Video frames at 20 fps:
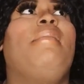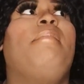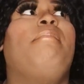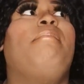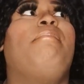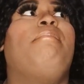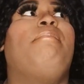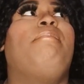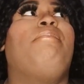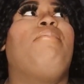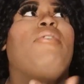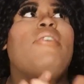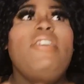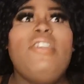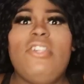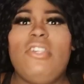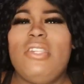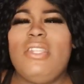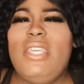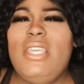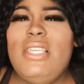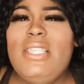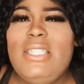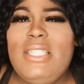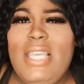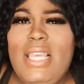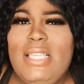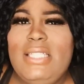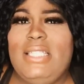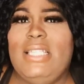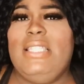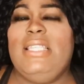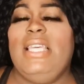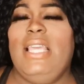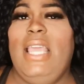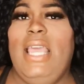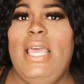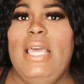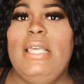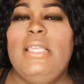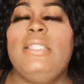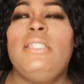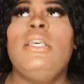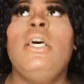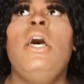preach these things into kids.